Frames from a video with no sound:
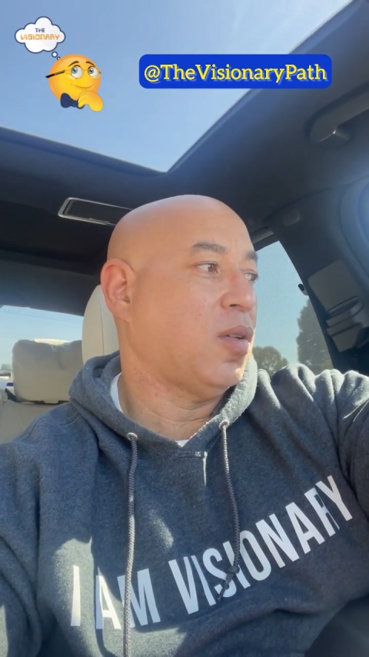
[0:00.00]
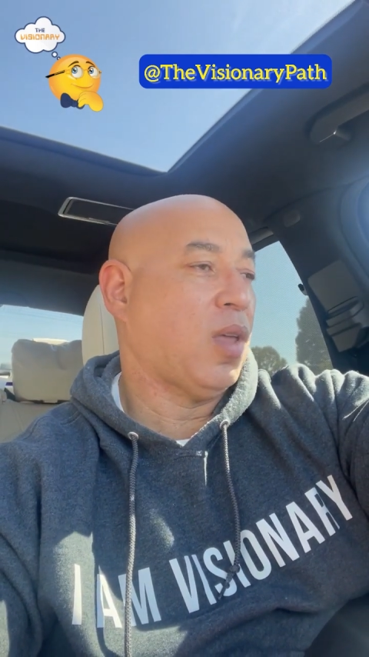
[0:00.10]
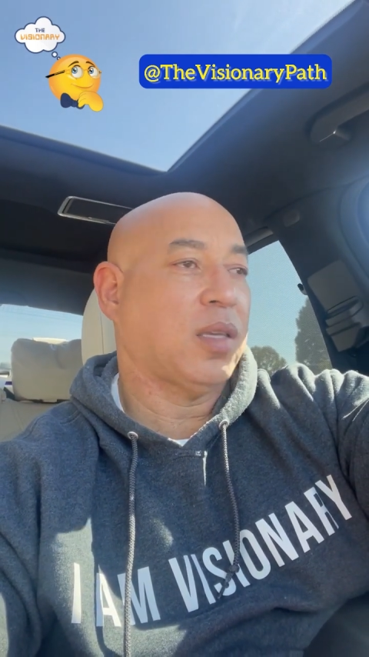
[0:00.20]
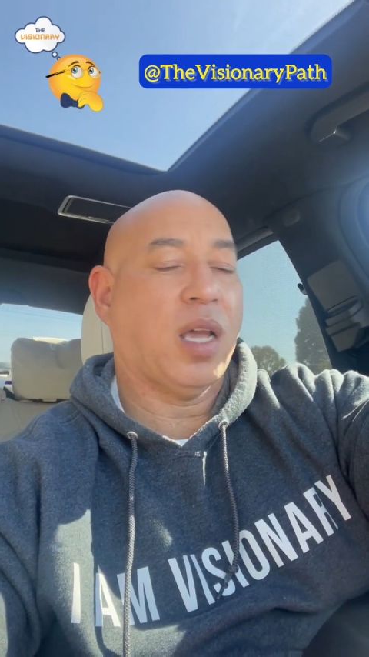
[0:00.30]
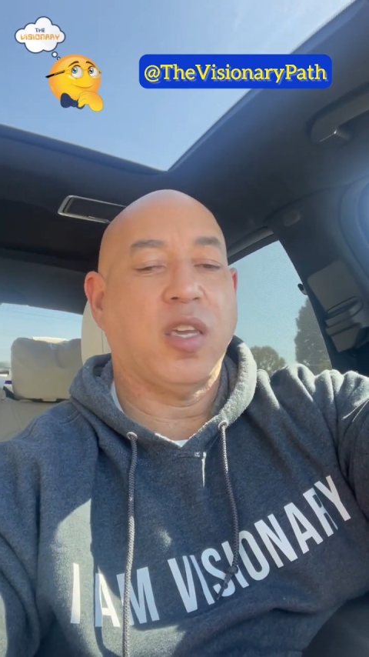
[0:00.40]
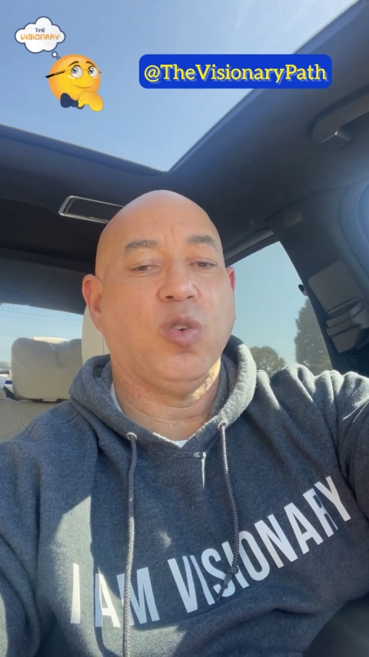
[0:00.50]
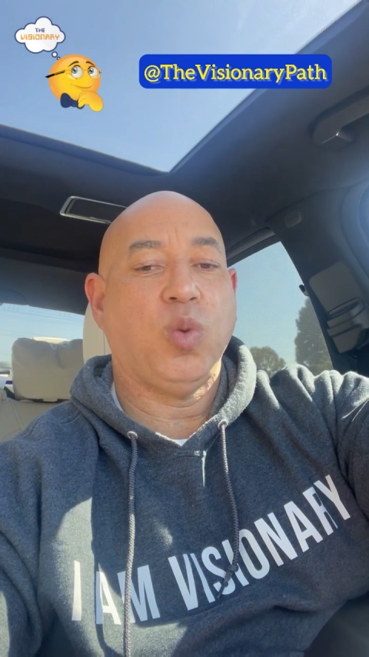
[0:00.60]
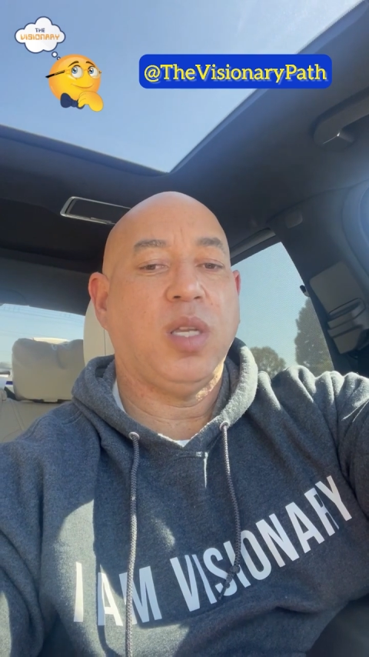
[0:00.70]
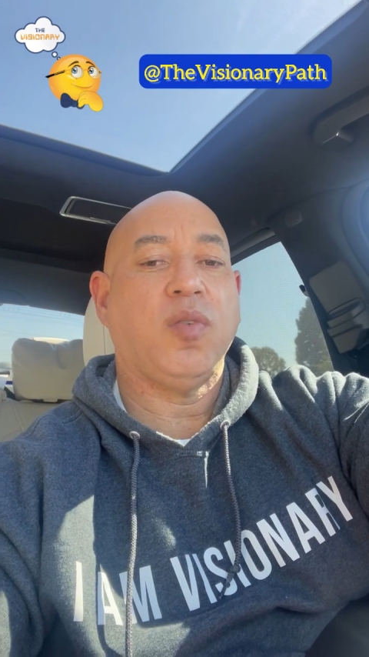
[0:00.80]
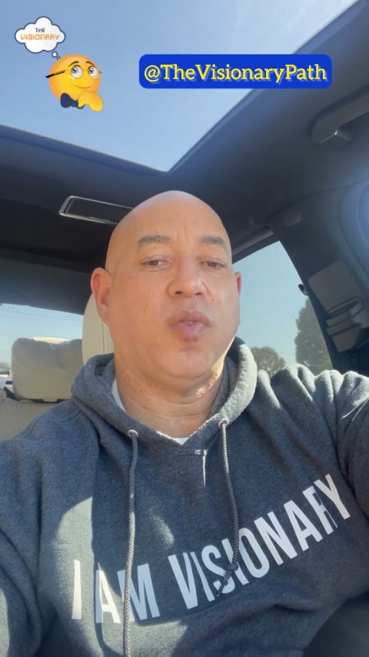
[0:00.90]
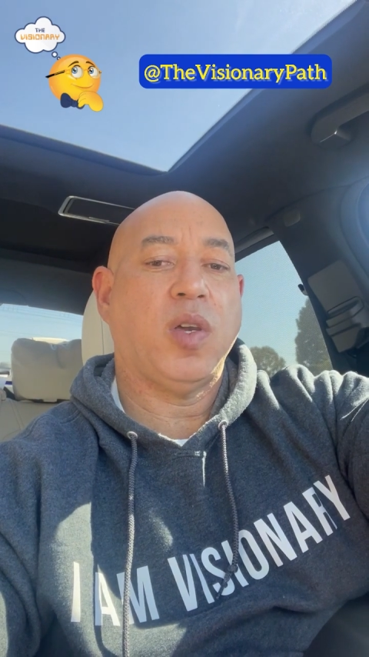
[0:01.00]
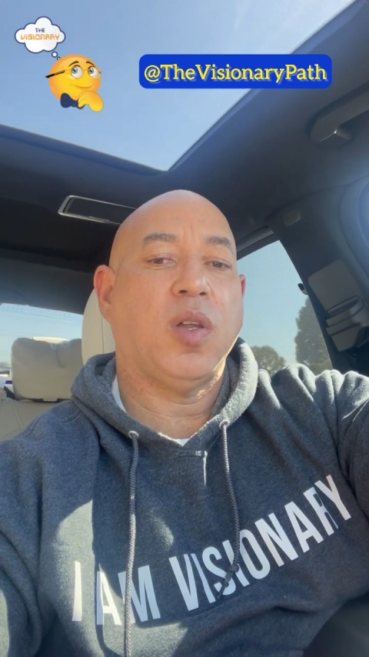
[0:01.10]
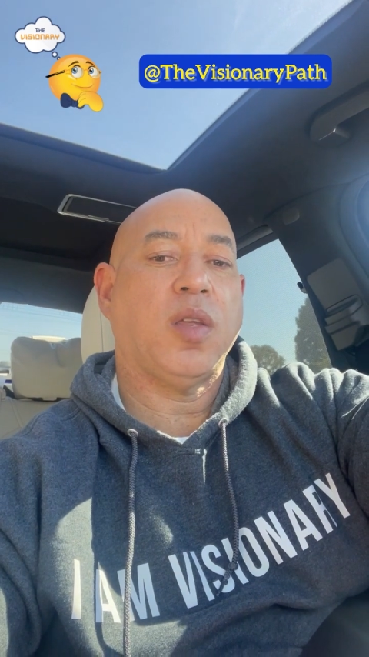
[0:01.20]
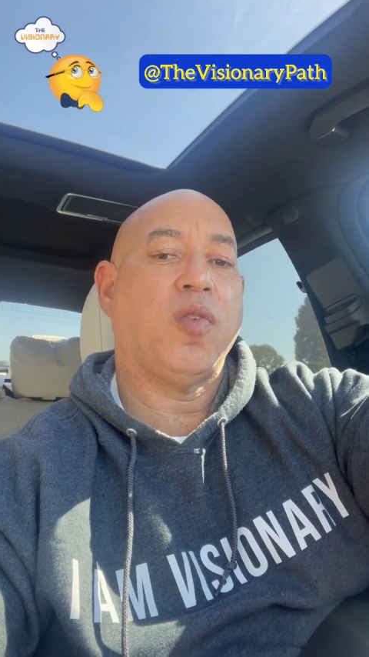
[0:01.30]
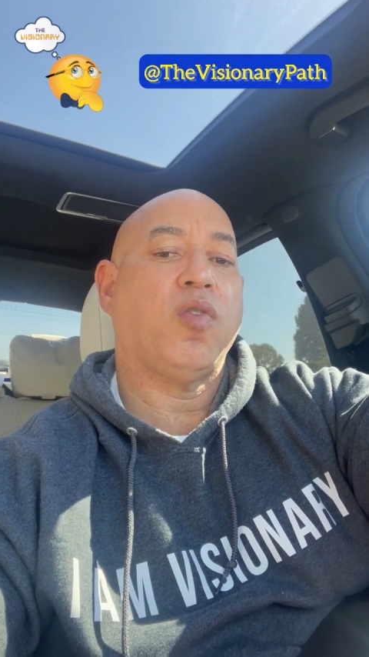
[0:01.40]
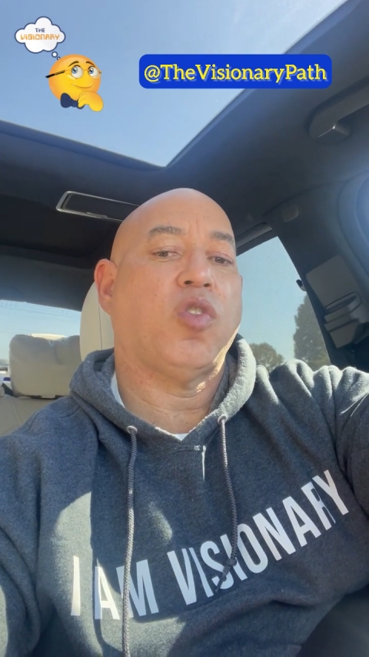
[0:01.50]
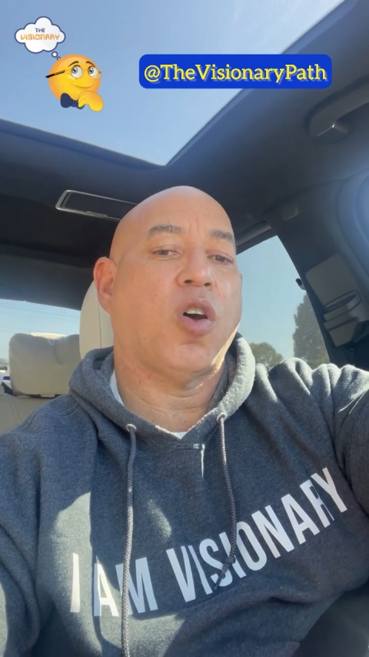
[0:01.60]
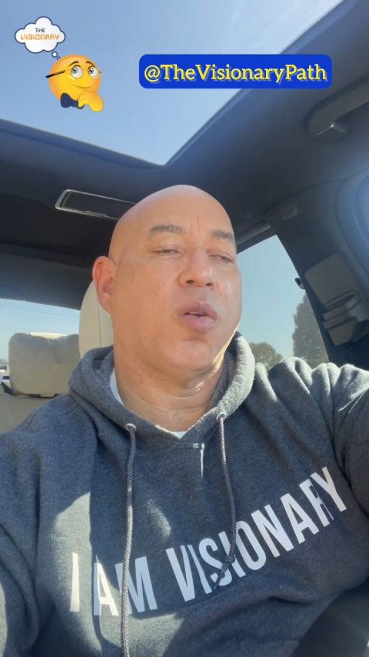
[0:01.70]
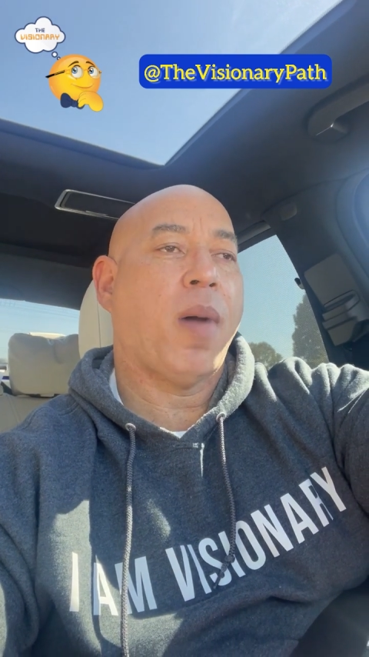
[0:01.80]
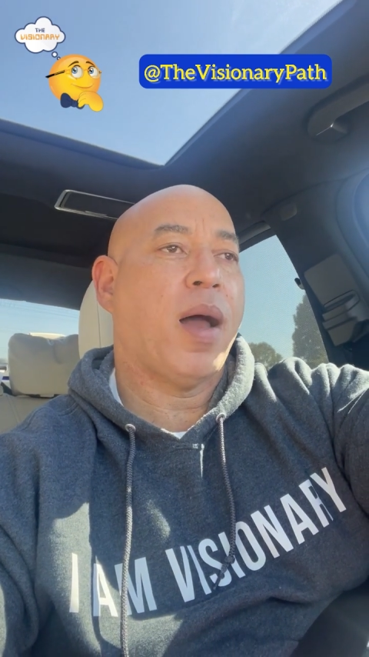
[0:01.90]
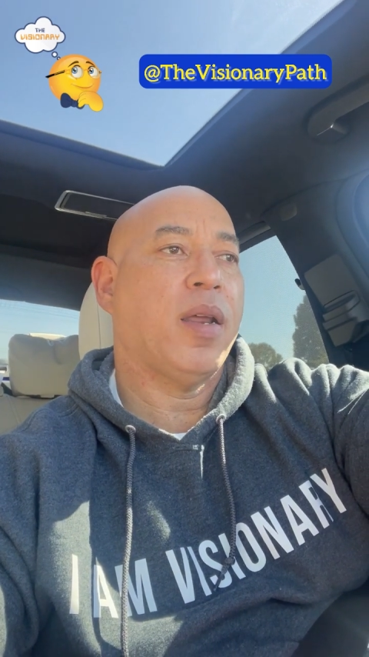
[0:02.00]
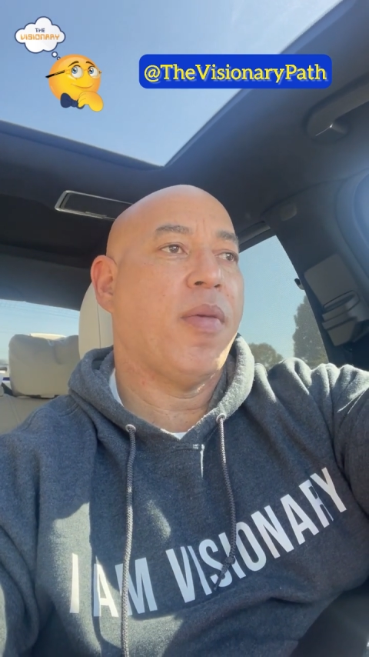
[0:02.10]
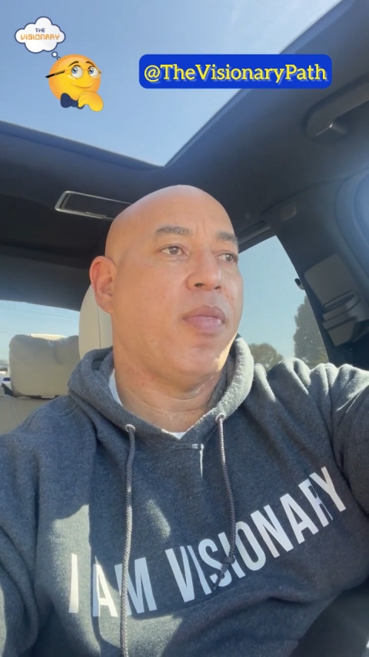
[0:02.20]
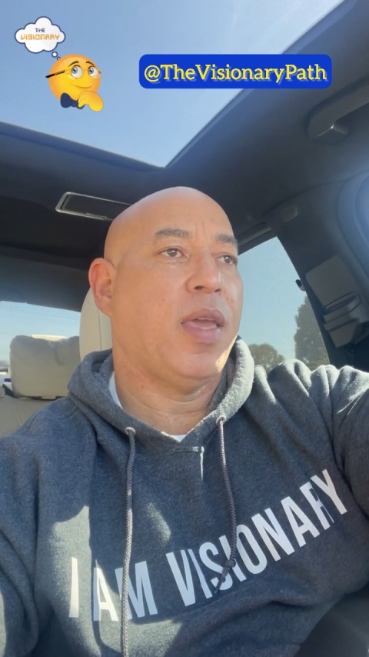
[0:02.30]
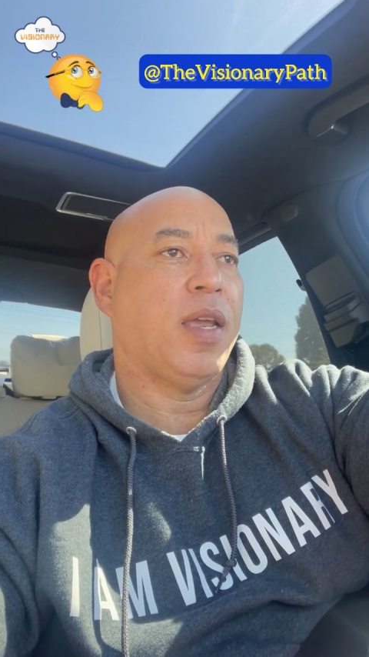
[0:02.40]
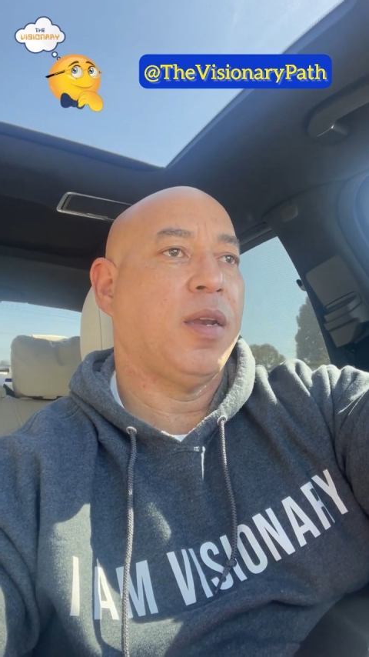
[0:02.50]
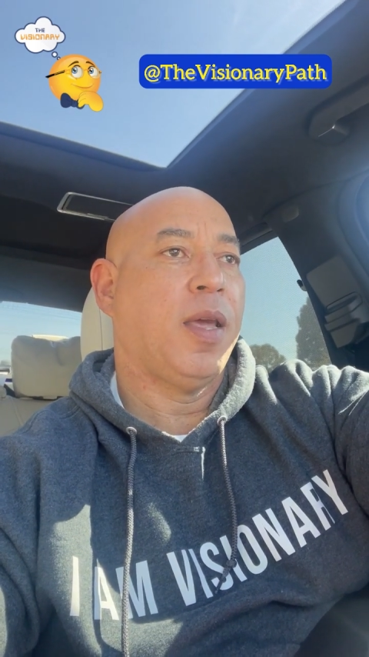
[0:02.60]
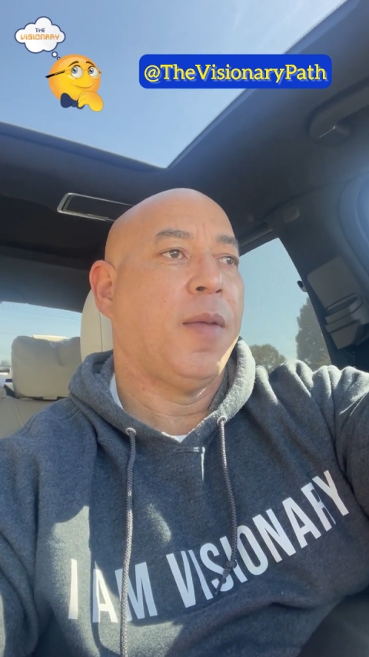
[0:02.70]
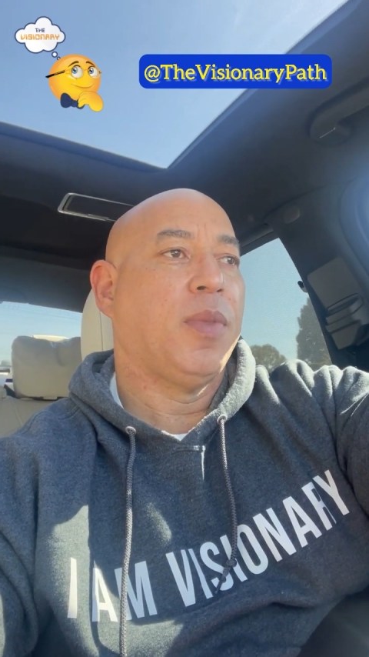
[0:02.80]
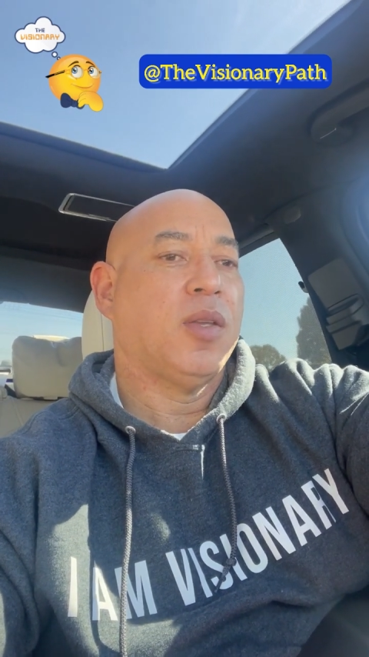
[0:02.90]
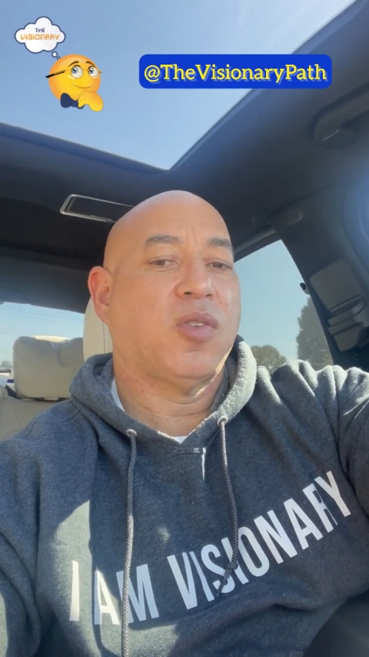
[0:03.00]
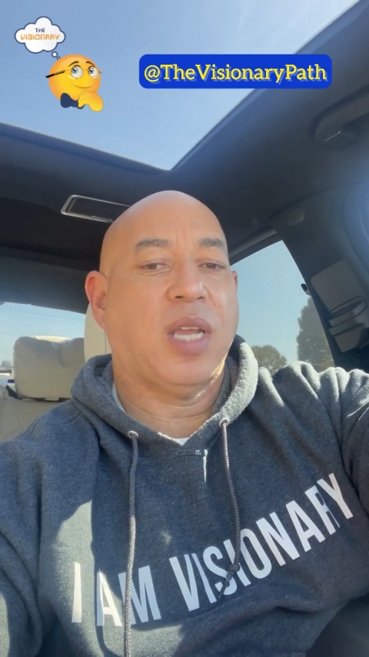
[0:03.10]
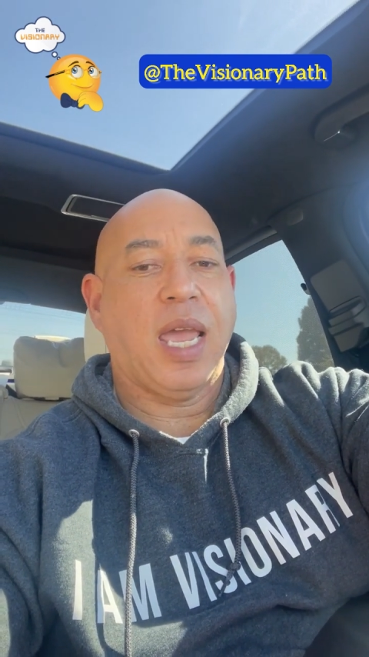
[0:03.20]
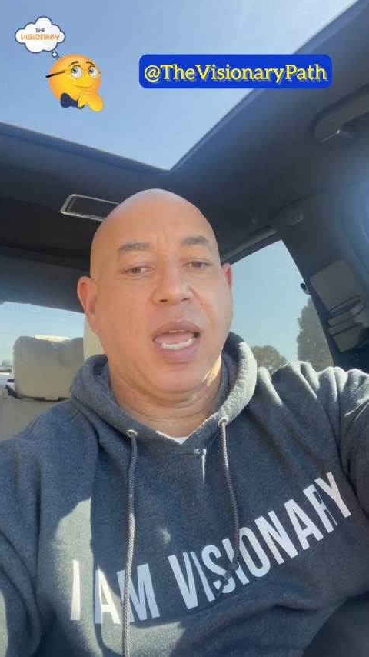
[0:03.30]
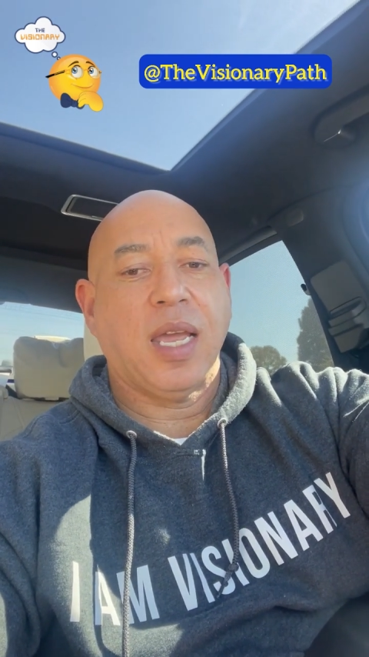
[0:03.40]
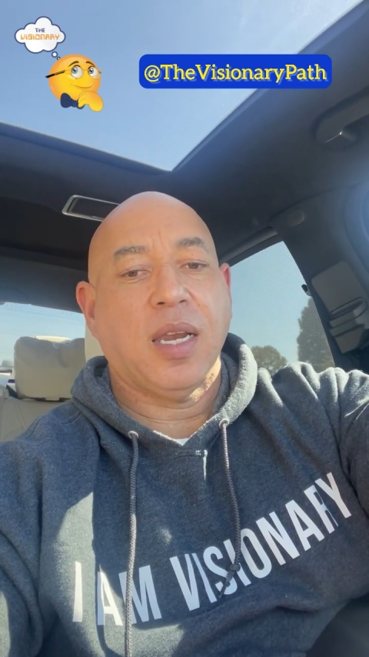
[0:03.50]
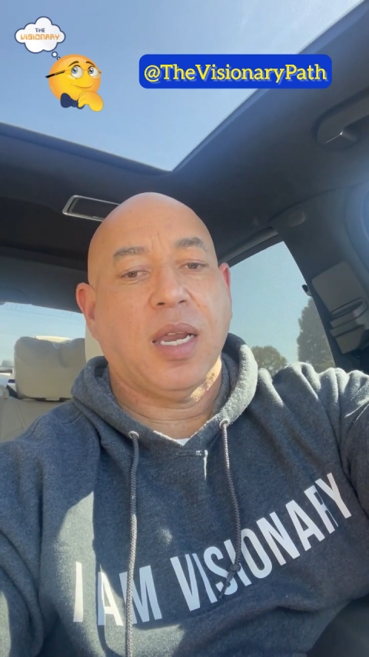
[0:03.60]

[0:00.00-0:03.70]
if that's how you really feel and you've thought about it, then say it.